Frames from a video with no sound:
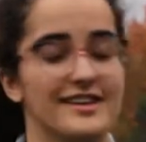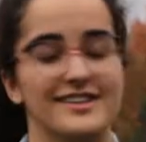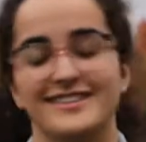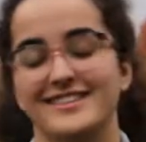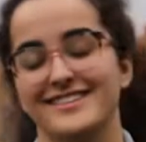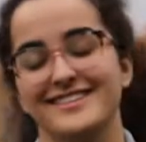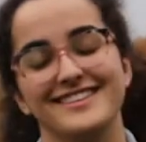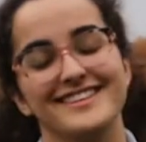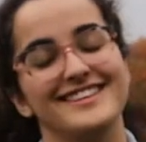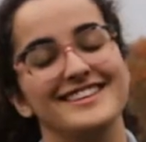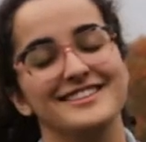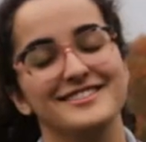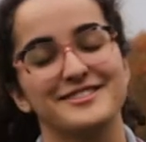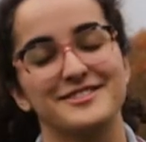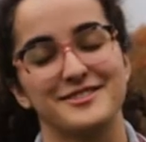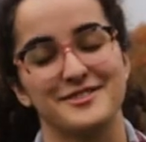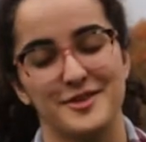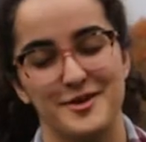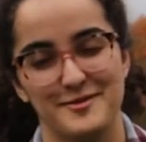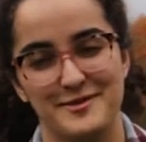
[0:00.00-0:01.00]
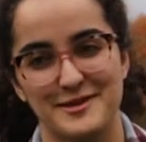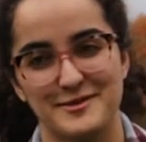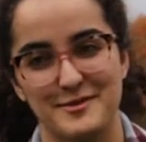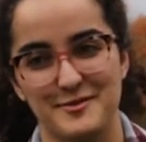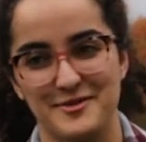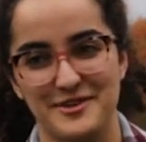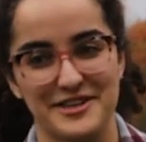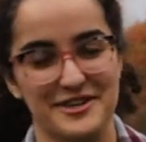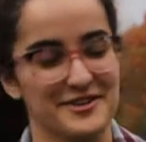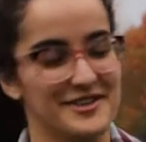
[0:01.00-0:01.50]
I, he's so much more
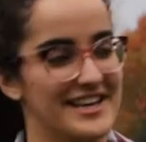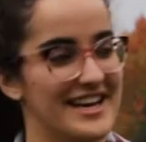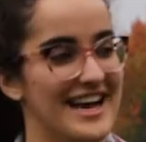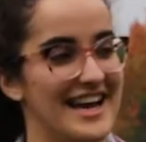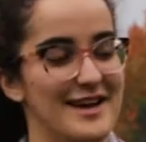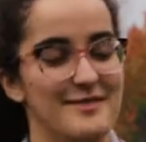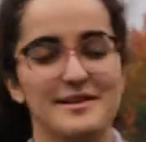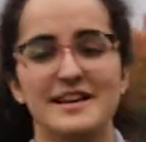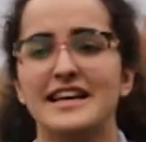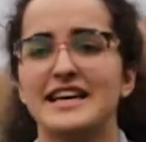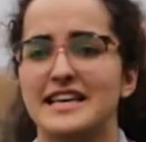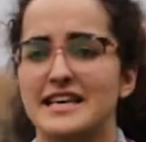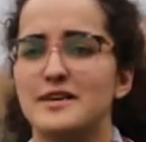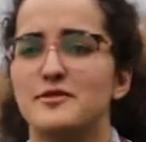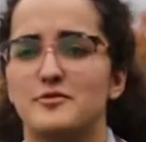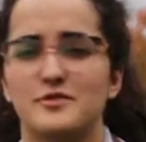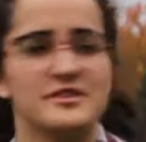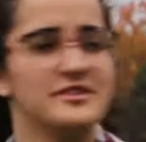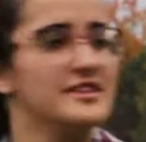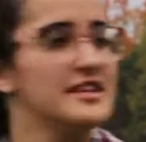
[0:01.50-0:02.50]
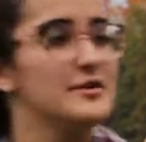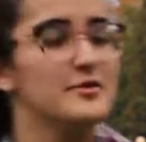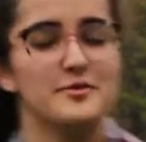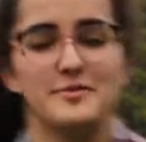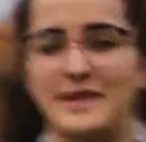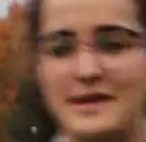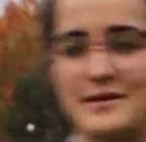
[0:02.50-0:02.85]
prettier than I am. He would he would